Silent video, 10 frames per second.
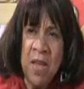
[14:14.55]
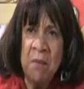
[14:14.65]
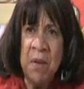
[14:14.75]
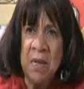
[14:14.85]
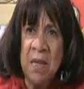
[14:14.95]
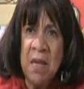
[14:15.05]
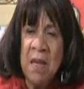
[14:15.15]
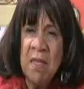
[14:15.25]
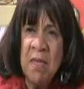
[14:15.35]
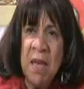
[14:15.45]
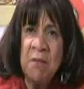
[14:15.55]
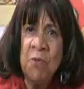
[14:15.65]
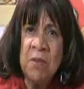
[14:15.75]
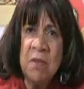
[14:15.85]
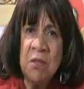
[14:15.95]
family
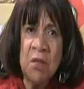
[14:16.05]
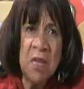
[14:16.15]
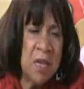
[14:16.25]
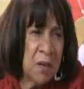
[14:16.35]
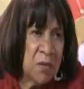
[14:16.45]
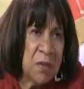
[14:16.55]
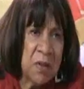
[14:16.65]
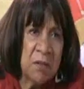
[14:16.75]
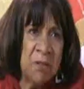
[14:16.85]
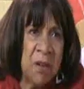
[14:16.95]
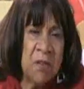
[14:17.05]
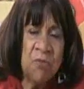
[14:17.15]
that was killed Amen.